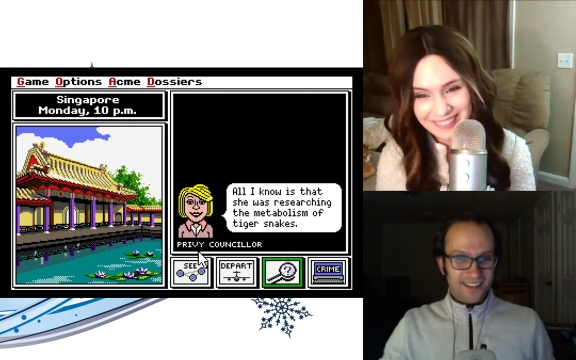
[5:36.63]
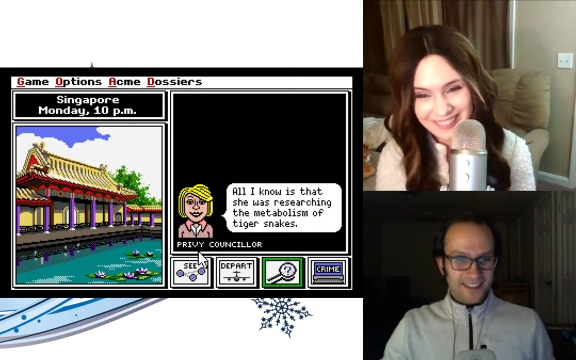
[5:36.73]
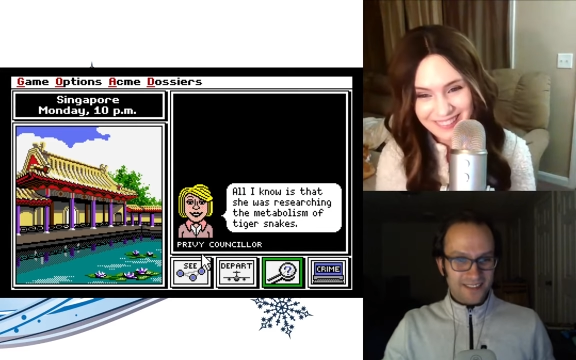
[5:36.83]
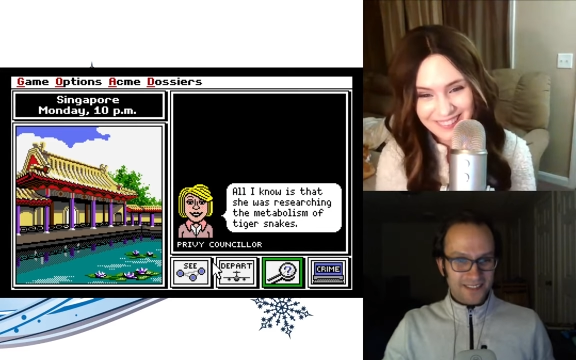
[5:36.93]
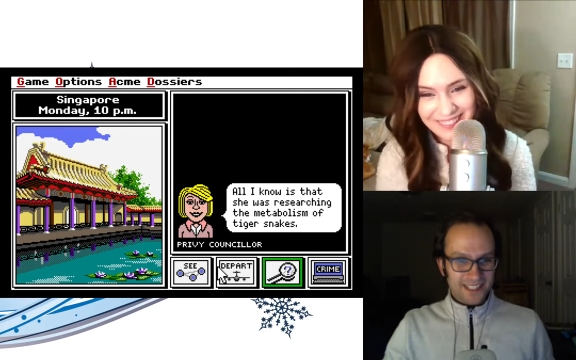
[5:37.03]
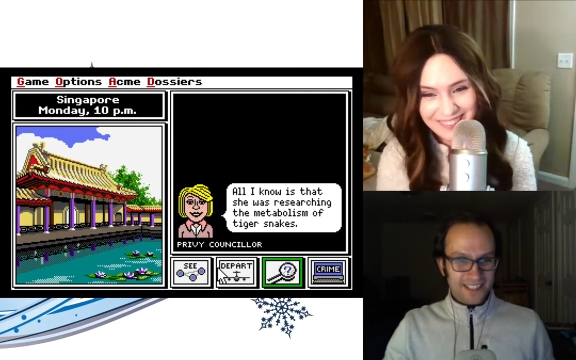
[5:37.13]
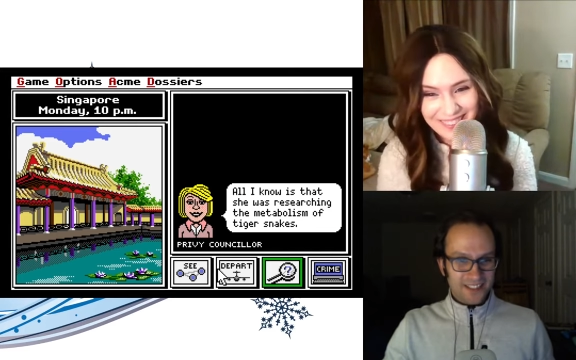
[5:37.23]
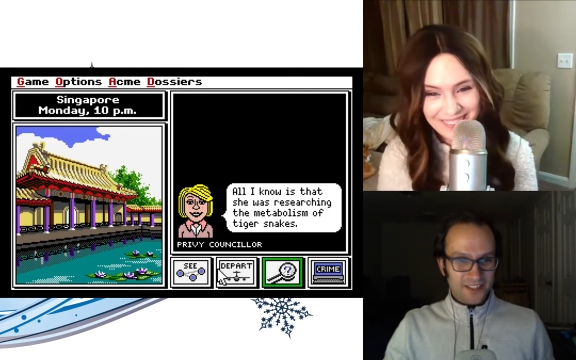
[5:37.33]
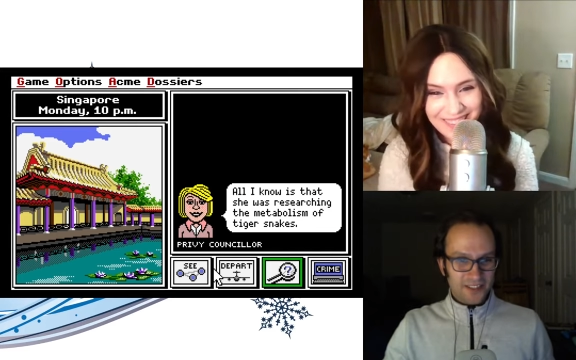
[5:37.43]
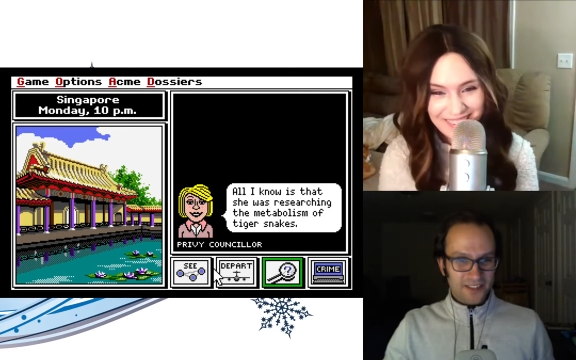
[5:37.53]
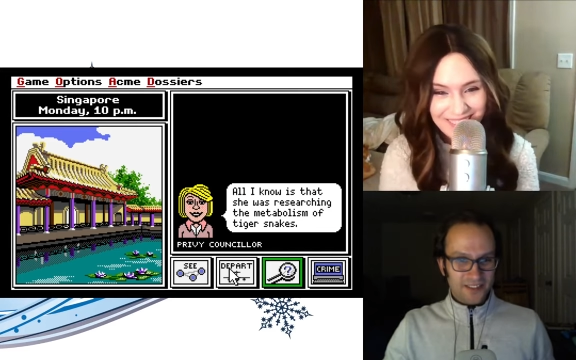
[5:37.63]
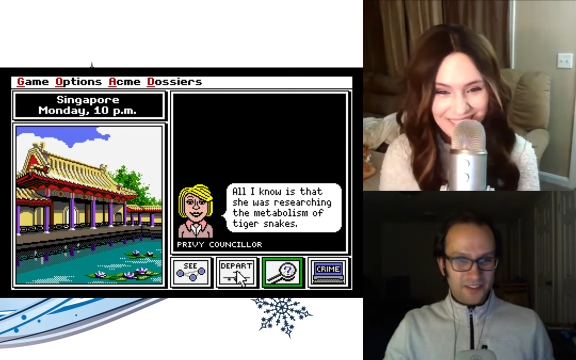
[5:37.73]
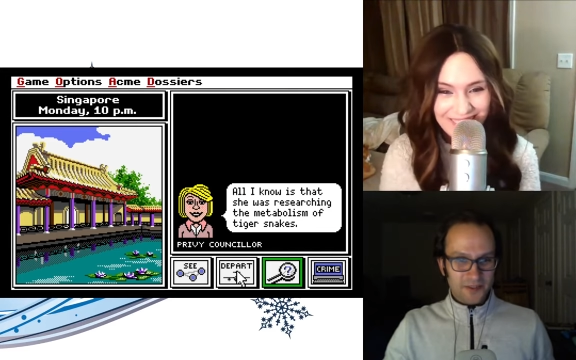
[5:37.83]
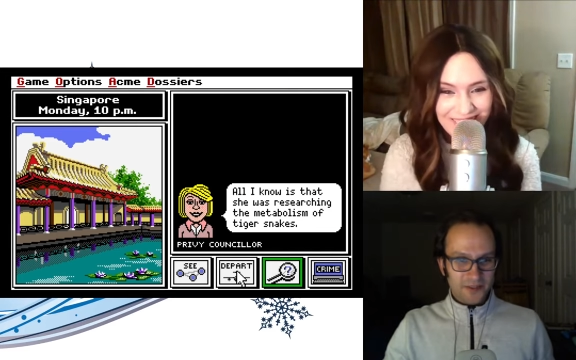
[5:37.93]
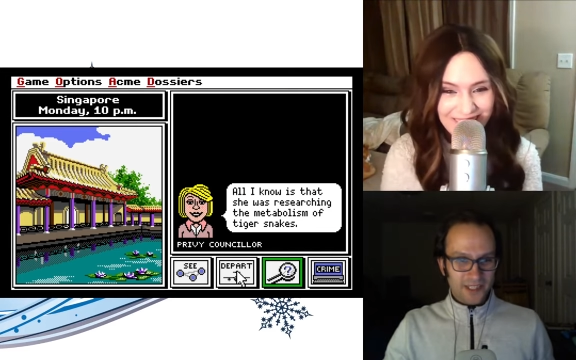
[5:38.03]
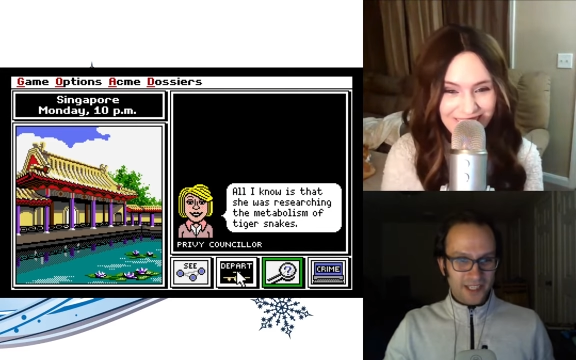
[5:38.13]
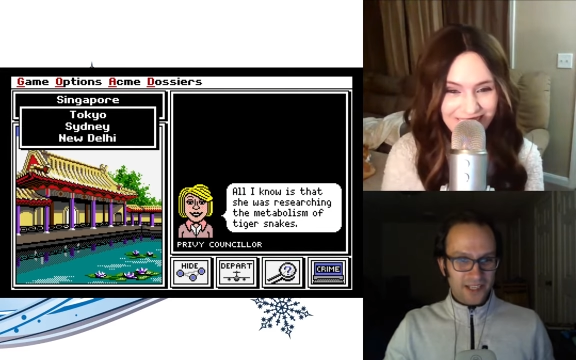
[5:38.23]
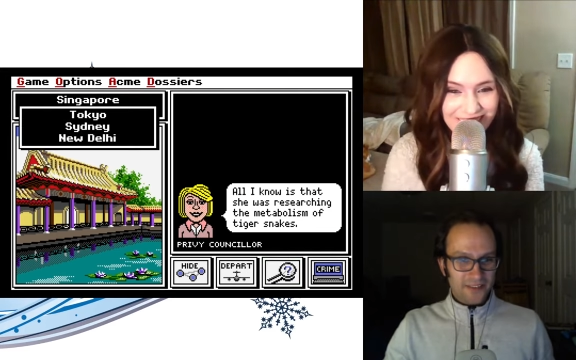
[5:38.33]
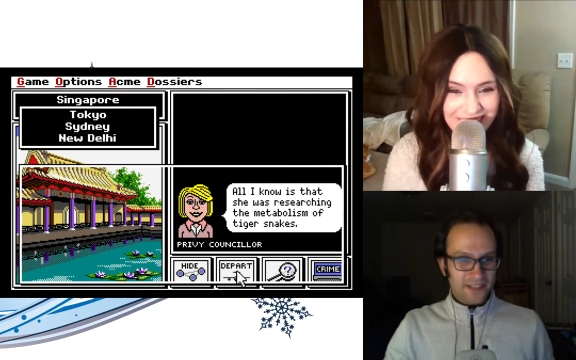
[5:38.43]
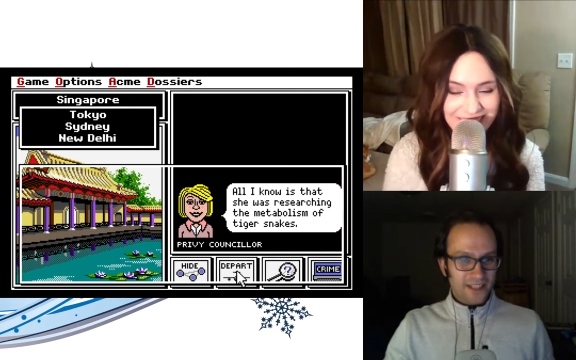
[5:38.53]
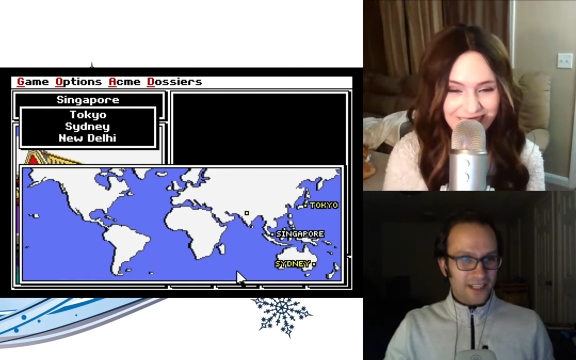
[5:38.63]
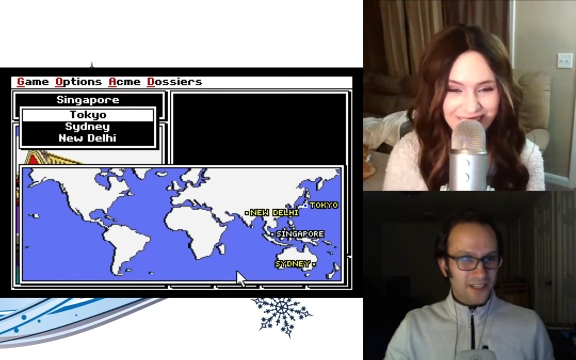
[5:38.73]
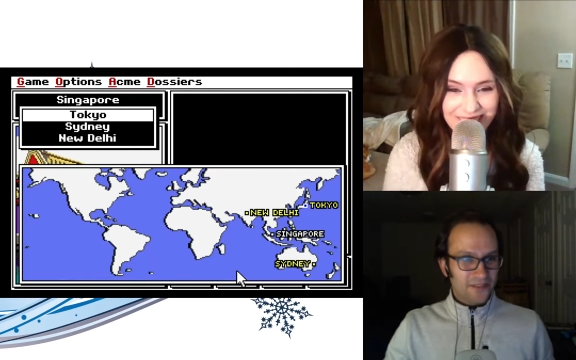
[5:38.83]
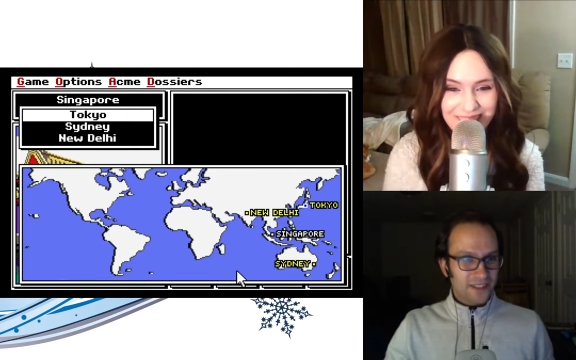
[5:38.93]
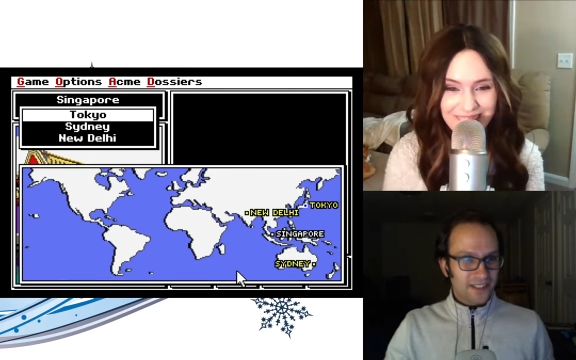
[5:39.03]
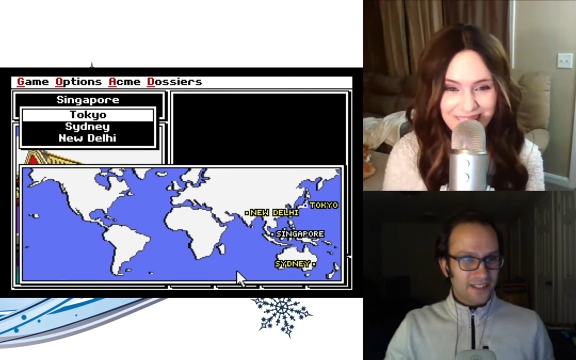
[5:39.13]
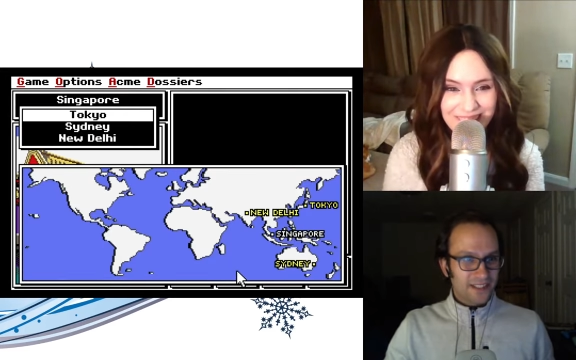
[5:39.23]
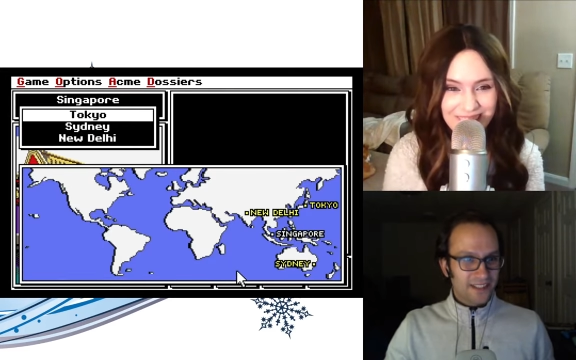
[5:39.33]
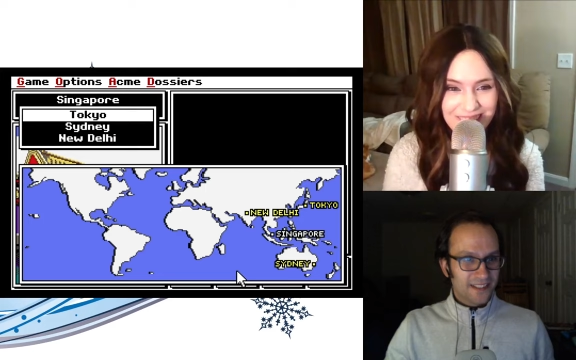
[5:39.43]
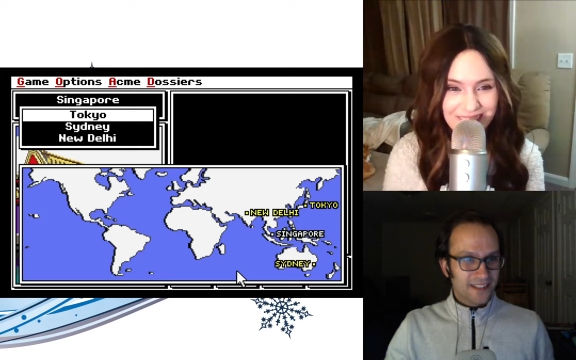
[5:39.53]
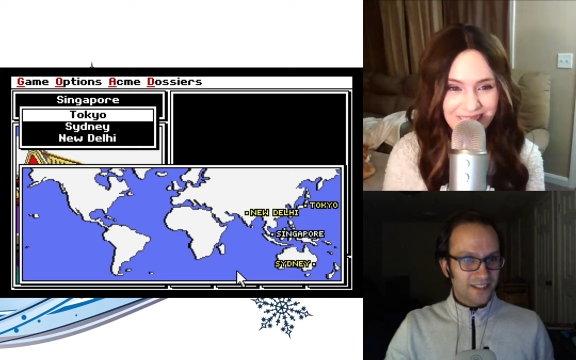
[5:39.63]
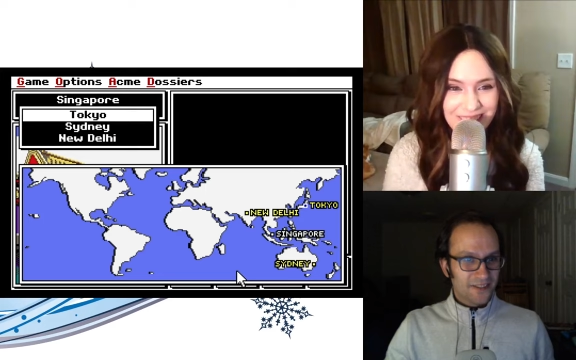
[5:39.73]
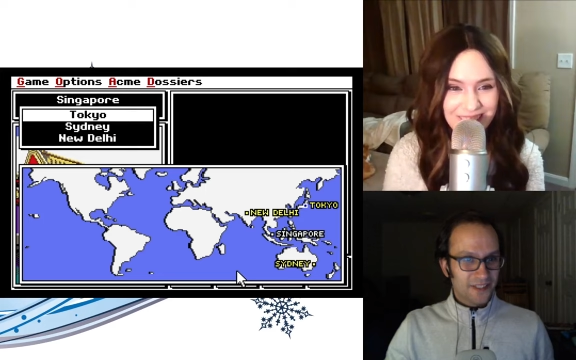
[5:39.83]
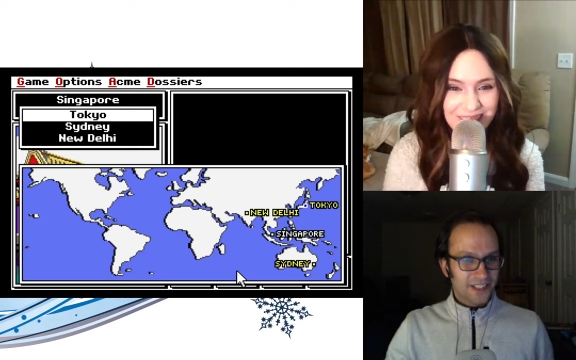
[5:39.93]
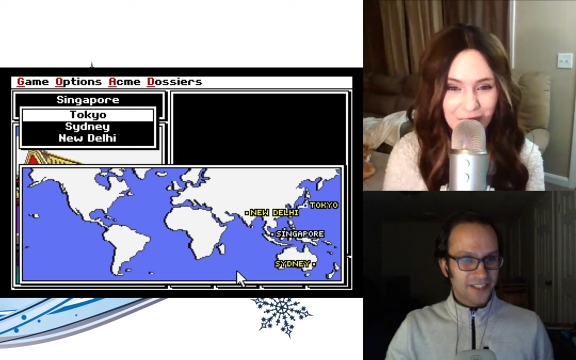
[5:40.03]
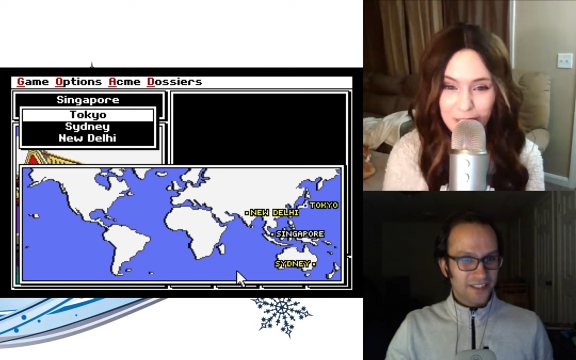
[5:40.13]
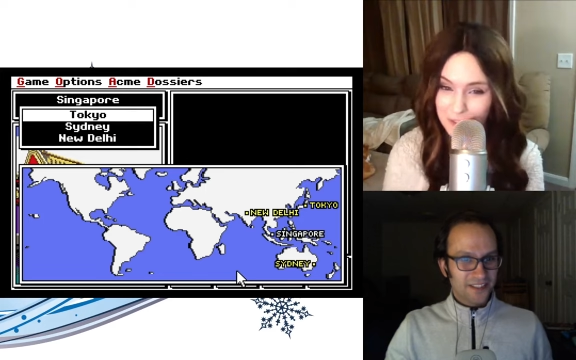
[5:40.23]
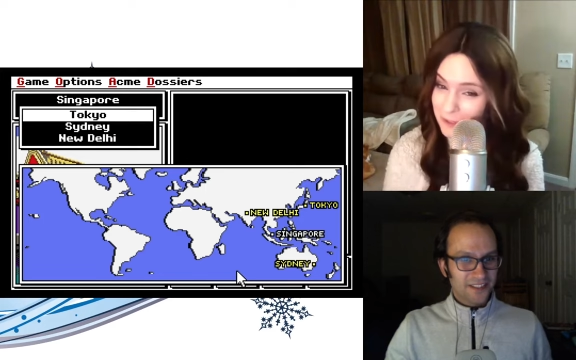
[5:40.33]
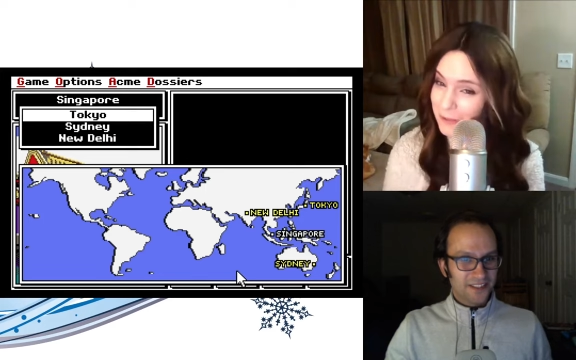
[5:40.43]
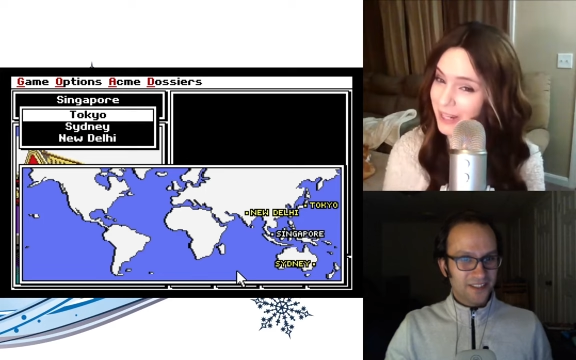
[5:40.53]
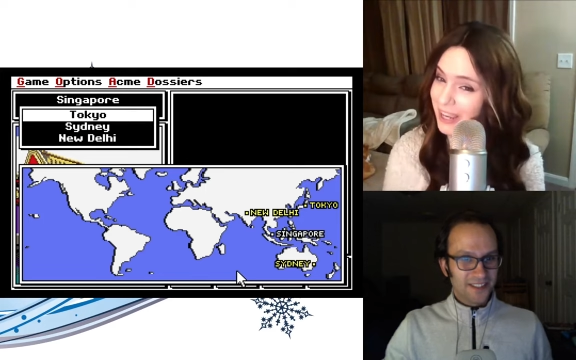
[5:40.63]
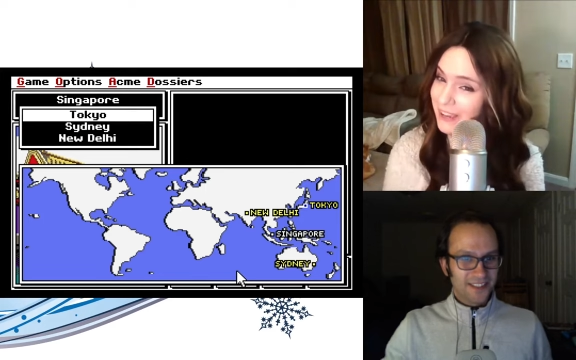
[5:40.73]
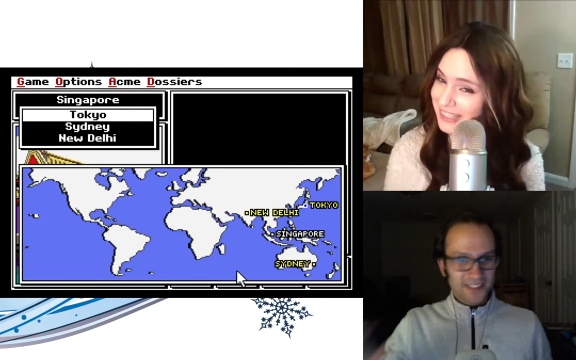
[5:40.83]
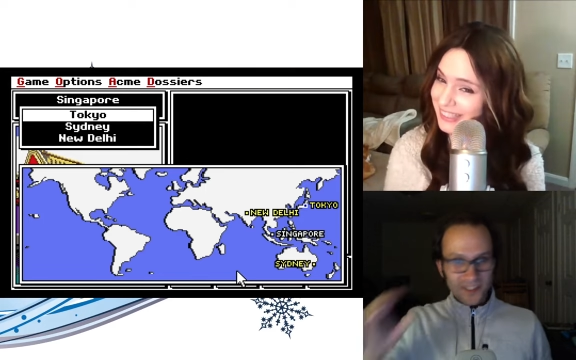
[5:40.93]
Speaker 1: All right. Do we have that option? We, we do. do. We have...